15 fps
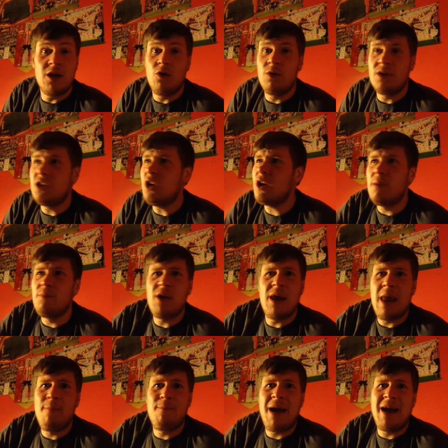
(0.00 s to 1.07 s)
It's not going to break
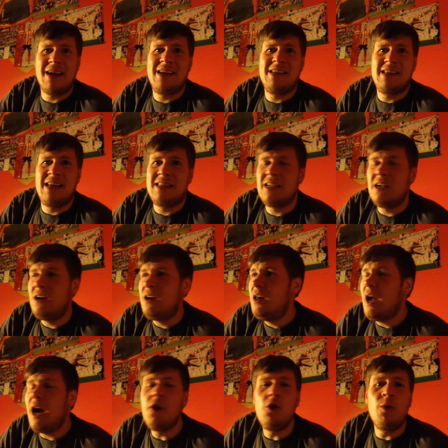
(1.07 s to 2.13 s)
their bank, is it?
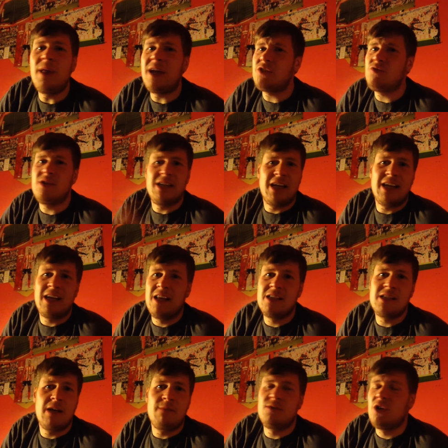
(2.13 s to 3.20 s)
I know that's
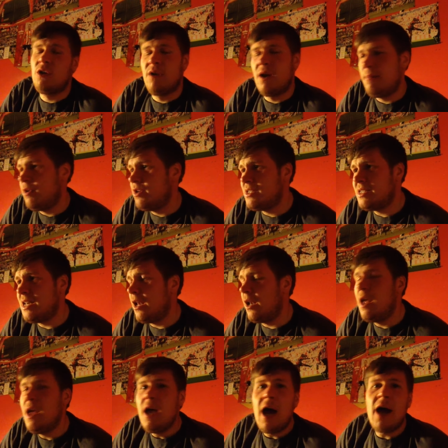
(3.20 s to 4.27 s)
ridiculous. I'm sorry, but still.
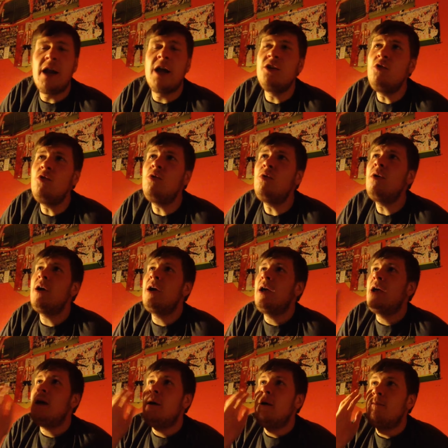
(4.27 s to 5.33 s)
And I know
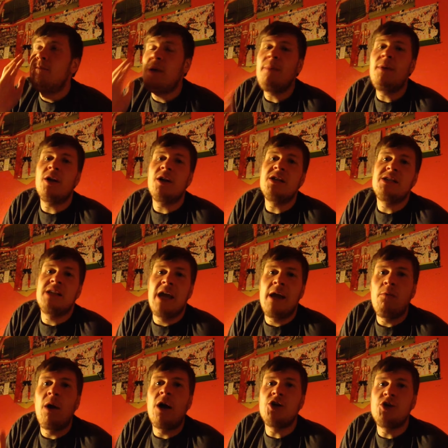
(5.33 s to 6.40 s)
people are going to say,
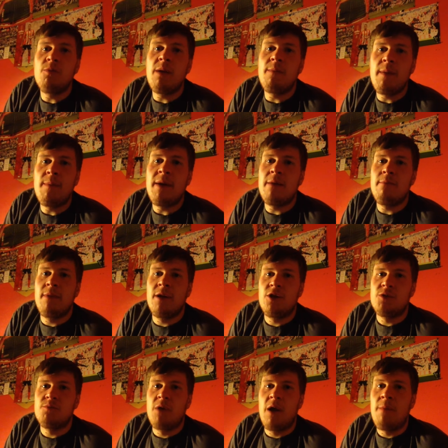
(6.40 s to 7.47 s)
why should we be beating
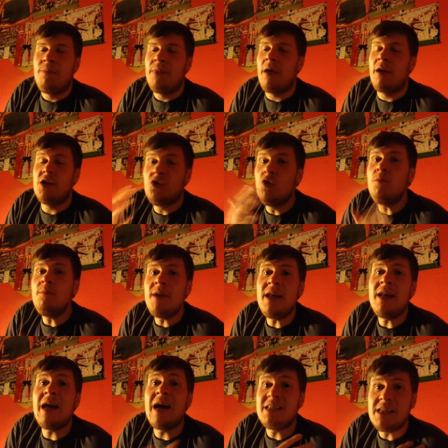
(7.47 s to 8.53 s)
Middlesbrough? Now, I don't
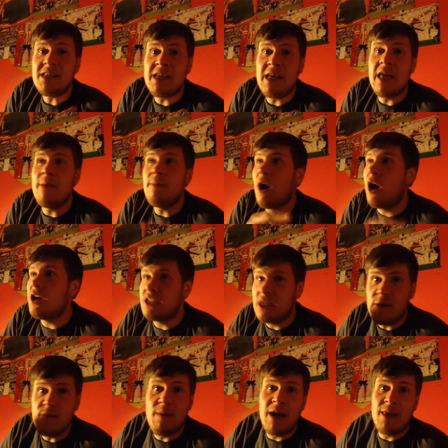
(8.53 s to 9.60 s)
mean as a team, our
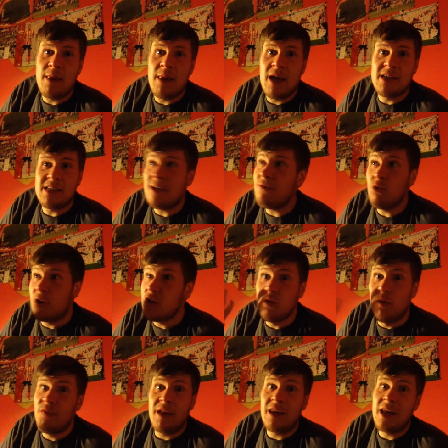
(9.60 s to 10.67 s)
team's better than theirs. Even though I
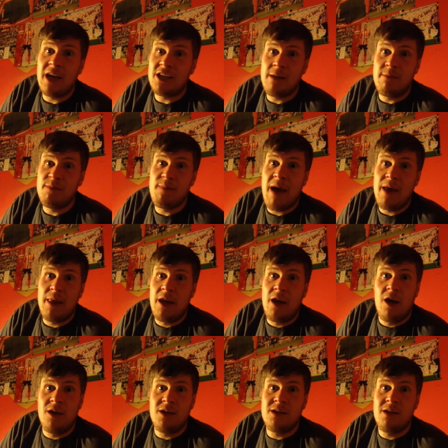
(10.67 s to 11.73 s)
don't think their team's better than
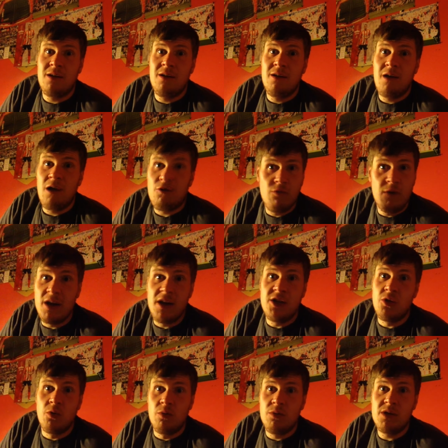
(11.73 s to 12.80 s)
ours, I really
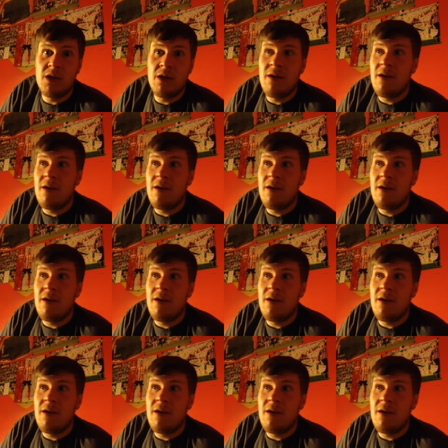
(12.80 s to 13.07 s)
don't.